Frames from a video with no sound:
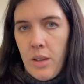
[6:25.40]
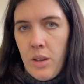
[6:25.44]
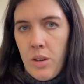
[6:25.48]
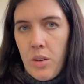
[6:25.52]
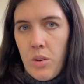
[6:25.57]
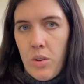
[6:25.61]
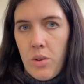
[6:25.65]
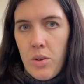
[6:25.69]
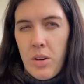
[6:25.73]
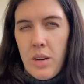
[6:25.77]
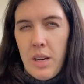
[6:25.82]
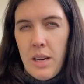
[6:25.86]

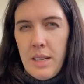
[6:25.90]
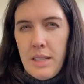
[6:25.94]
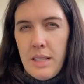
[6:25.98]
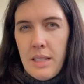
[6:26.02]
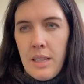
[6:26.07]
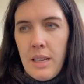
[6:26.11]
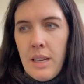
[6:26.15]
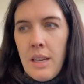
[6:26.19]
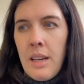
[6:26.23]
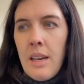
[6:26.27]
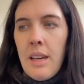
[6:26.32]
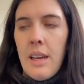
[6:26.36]
Alright,
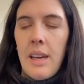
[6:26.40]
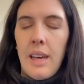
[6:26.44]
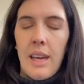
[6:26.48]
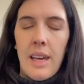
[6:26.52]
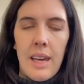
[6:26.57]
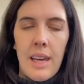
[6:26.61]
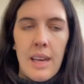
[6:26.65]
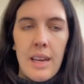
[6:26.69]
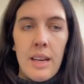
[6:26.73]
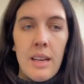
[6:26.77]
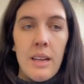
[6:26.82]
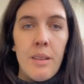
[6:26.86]

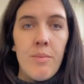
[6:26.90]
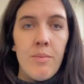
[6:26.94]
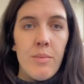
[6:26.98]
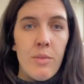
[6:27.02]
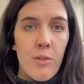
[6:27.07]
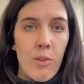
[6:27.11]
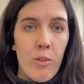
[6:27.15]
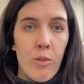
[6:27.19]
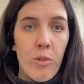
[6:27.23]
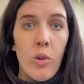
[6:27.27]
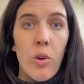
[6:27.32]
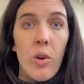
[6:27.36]
here,
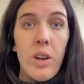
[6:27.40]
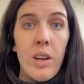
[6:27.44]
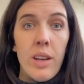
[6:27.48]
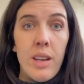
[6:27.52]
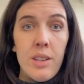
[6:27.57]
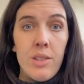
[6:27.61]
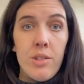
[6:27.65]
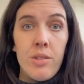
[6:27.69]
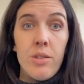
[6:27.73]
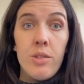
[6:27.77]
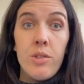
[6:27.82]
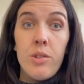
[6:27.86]
if you've got any
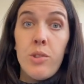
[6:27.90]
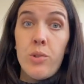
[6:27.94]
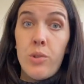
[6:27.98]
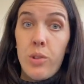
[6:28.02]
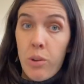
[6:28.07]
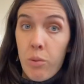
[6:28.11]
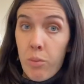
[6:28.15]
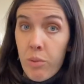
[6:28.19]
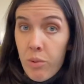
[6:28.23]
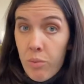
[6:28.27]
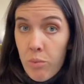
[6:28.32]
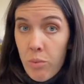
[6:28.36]
students who
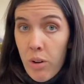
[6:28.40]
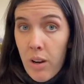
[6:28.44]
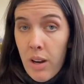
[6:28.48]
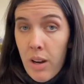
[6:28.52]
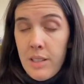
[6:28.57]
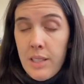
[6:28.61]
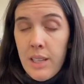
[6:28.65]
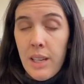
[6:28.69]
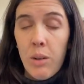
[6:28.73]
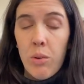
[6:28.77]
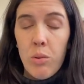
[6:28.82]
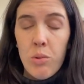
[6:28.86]
struggle with
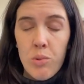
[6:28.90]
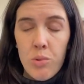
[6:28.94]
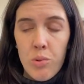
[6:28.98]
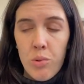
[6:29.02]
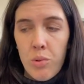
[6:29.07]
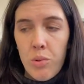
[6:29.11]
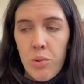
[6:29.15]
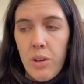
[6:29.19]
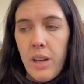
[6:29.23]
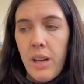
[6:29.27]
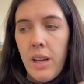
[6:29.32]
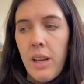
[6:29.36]
writing or
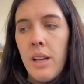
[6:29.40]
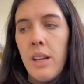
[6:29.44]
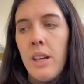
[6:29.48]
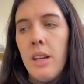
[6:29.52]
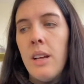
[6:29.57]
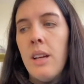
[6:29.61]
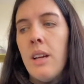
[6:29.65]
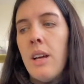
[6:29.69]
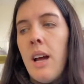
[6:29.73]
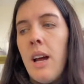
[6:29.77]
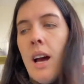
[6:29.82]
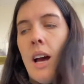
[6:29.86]
drawing,
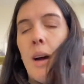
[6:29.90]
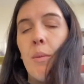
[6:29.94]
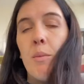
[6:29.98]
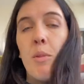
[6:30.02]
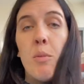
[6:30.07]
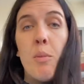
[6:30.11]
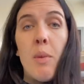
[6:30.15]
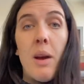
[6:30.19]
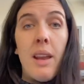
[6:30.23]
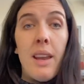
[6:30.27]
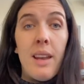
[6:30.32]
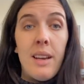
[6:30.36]
you
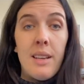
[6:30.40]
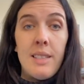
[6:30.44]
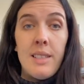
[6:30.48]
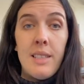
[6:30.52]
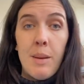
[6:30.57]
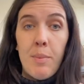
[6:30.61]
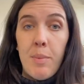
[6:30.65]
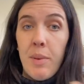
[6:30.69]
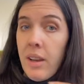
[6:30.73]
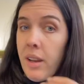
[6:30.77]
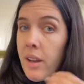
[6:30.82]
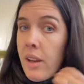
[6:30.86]
may need to
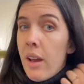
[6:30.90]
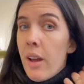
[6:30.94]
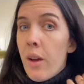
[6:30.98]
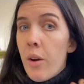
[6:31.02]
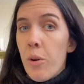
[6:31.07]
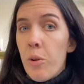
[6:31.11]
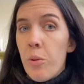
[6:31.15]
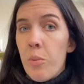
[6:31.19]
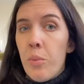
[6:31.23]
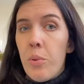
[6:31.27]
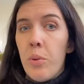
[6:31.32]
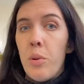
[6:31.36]
step in and
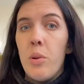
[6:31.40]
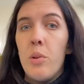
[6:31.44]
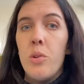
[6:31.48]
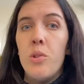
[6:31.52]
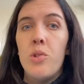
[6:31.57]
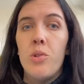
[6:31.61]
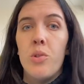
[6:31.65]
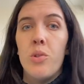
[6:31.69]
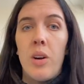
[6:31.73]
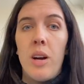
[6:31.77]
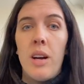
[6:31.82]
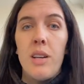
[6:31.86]
help.
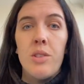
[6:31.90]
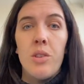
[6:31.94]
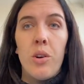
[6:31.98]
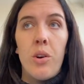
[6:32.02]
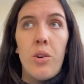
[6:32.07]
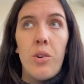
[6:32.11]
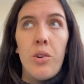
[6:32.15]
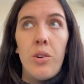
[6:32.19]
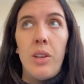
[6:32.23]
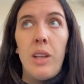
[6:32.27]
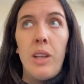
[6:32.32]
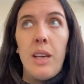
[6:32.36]
Try to
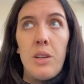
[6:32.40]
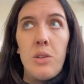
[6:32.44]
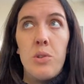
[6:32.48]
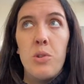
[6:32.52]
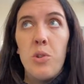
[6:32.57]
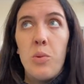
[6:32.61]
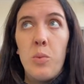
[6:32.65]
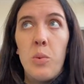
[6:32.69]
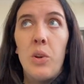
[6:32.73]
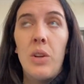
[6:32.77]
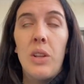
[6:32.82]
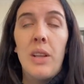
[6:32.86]
only
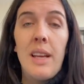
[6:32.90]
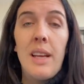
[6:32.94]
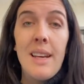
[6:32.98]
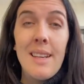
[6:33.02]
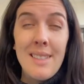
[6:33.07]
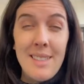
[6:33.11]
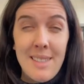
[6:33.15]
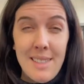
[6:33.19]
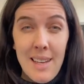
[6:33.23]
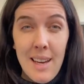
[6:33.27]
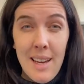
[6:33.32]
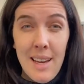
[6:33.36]
do what they
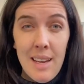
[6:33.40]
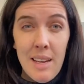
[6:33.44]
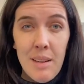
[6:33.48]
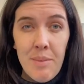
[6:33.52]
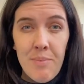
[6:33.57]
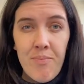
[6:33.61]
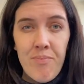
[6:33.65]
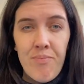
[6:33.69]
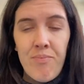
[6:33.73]
say